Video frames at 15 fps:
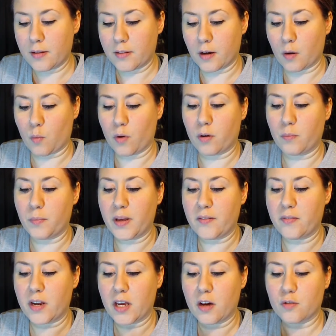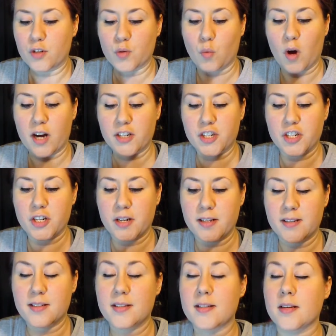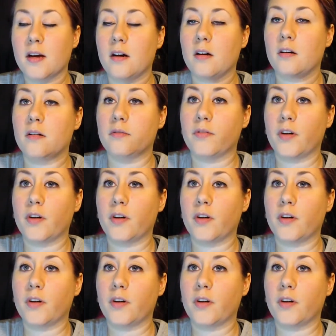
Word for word: there will be video swatches of